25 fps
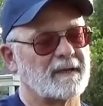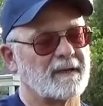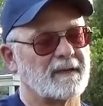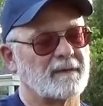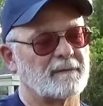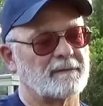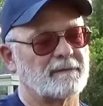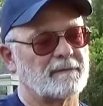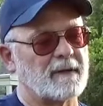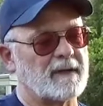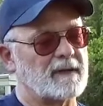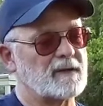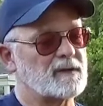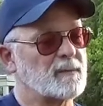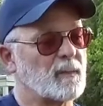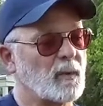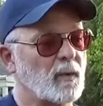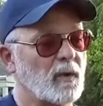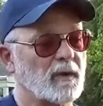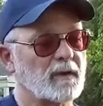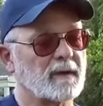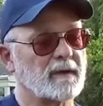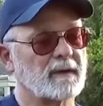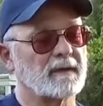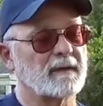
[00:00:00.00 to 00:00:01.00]

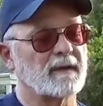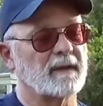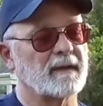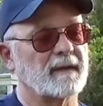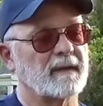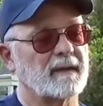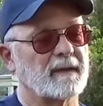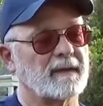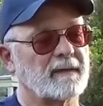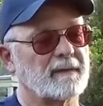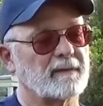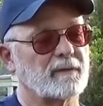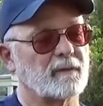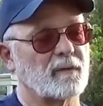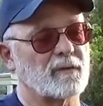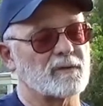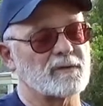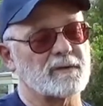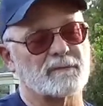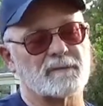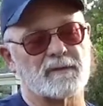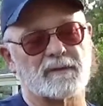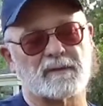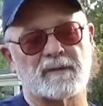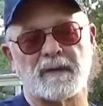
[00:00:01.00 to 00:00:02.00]
Facebook, and of course
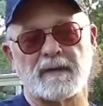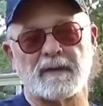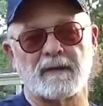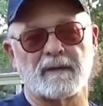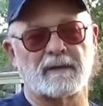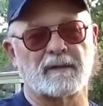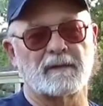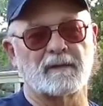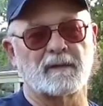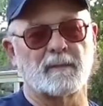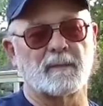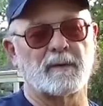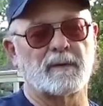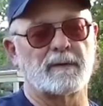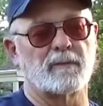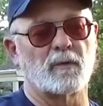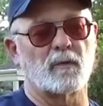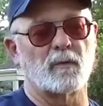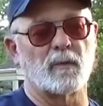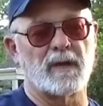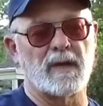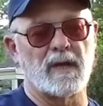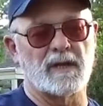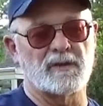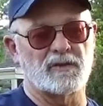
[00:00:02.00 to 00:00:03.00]
I've just had a little bit of a
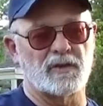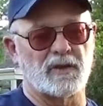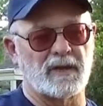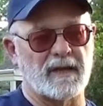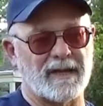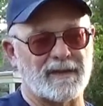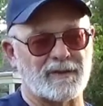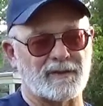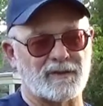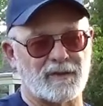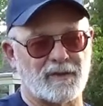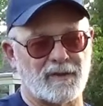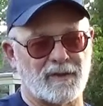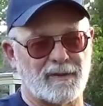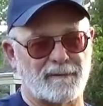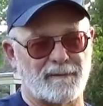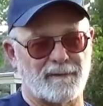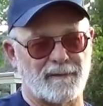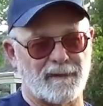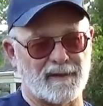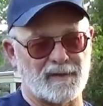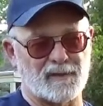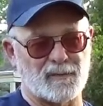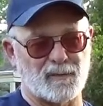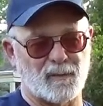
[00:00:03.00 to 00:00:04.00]
re-education on
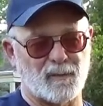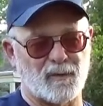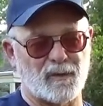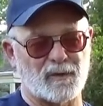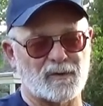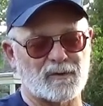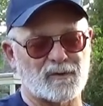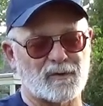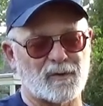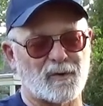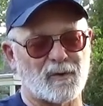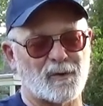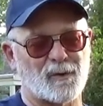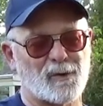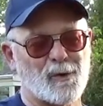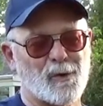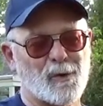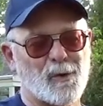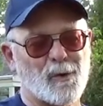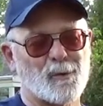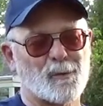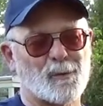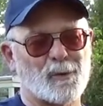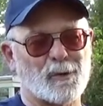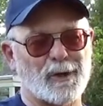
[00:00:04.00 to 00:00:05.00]
Facebook, so
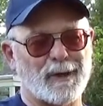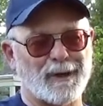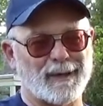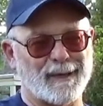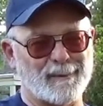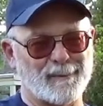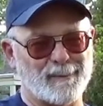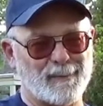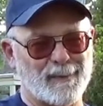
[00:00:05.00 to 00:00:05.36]
we're going to get